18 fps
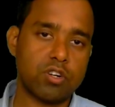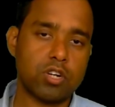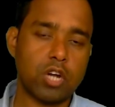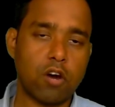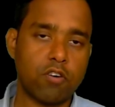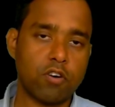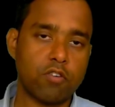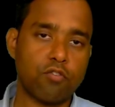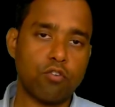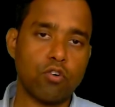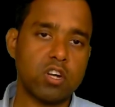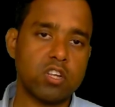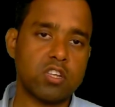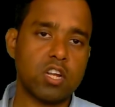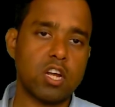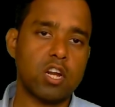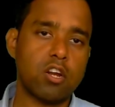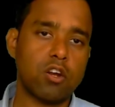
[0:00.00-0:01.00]
our
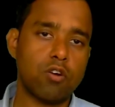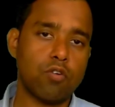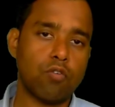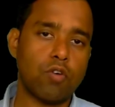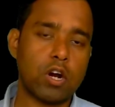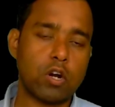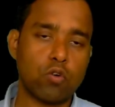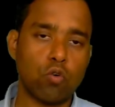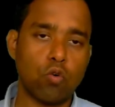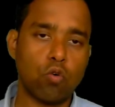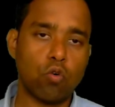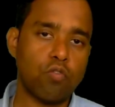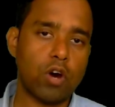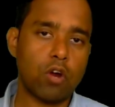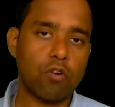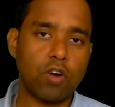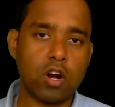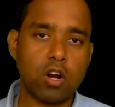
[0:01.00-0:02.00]
focus, and what to look
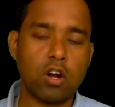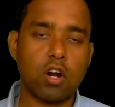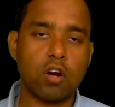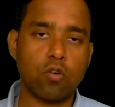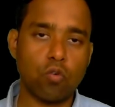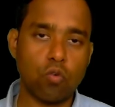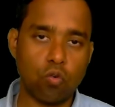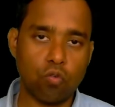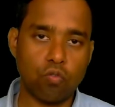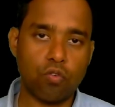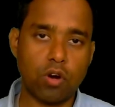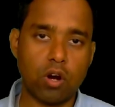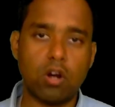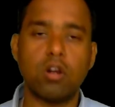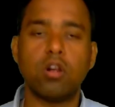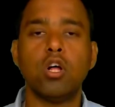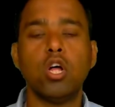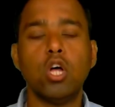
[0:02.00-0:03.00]
for, what not to look for.